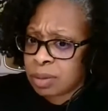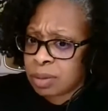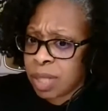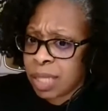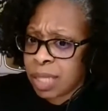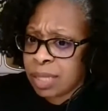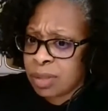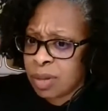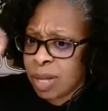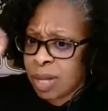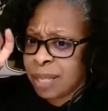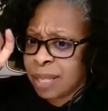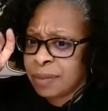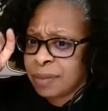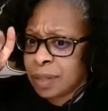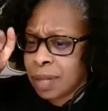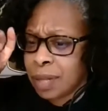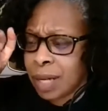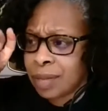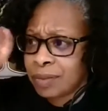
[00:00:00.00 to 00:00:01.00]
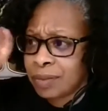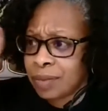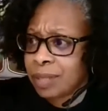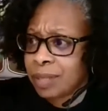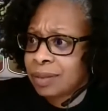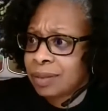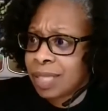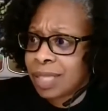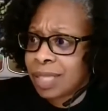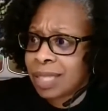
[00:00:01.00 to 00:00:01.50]
Okay, so I left it around
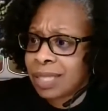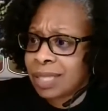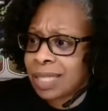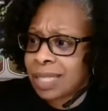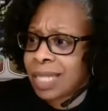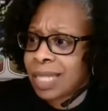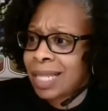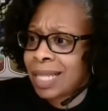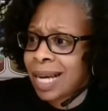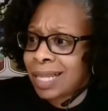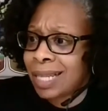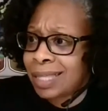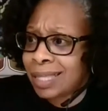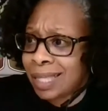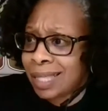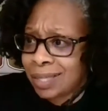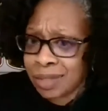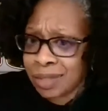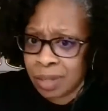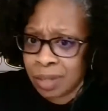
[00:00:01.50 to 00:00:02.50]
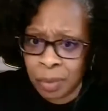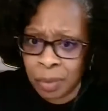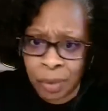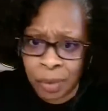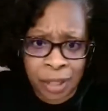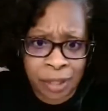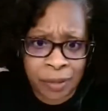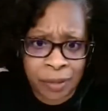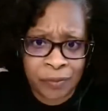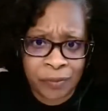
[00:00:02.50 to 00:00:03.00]
10 o'clock yesterday
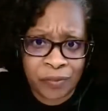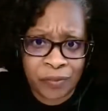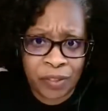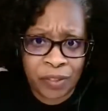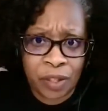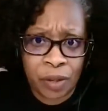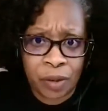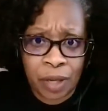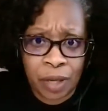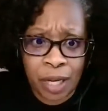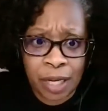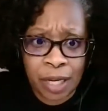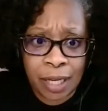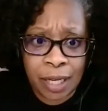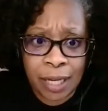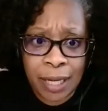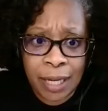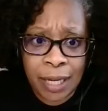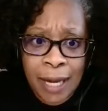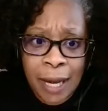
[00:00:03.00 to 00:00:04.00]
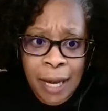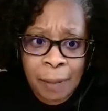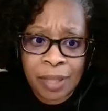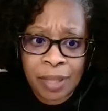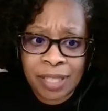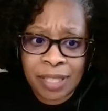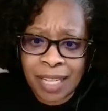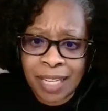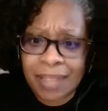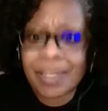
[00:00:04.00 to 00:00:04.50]
morning. Okay,
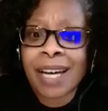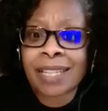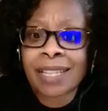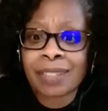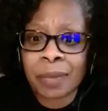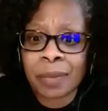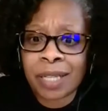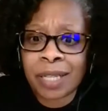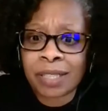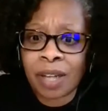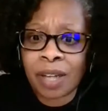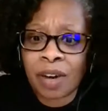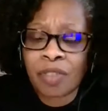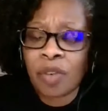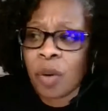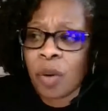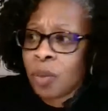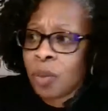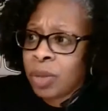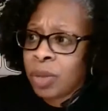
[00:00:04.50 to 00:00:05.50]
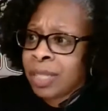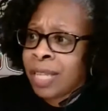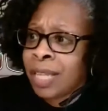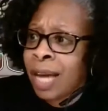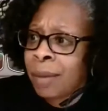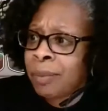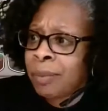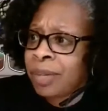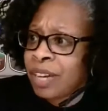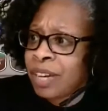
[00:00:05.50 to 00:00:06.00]
because I thought to myself, wouldn't
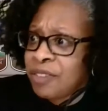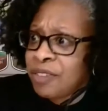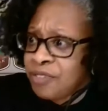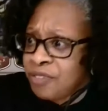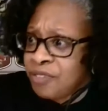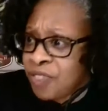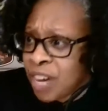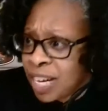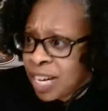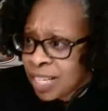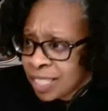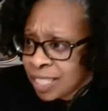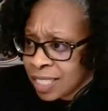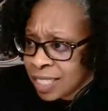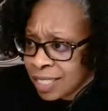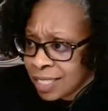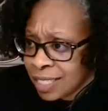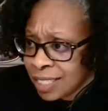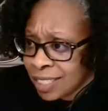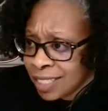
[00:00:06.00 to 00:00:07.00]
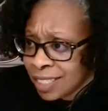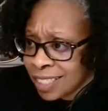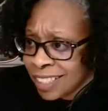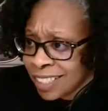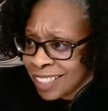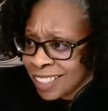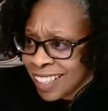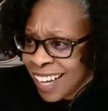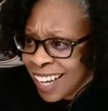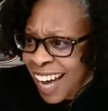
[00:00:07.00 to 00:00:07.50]
that be a fun
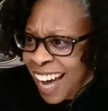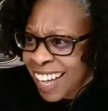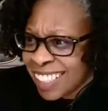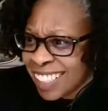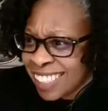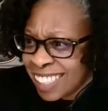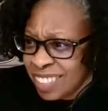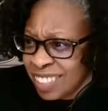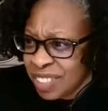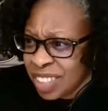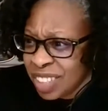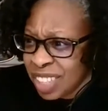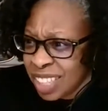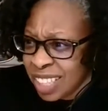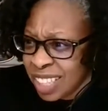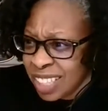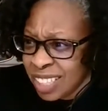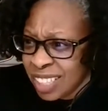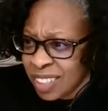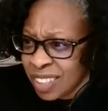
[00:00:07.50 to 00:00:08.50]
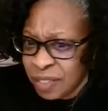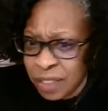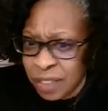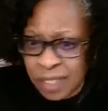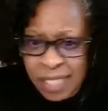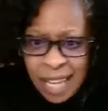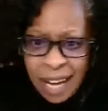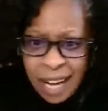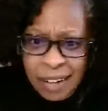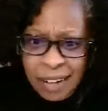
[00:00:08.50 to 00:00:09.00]
activity for
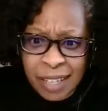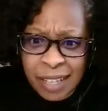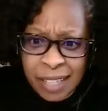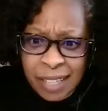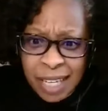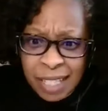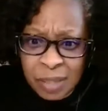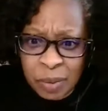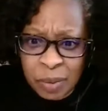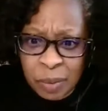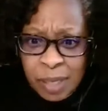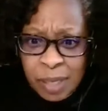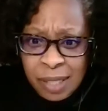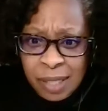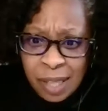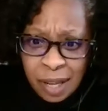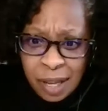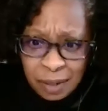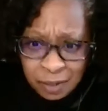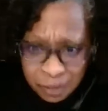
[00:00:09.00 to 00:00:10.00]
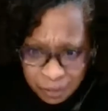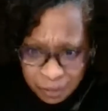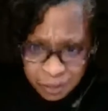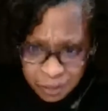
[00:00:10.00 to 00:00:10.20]
Saturday Science with Miss Steph?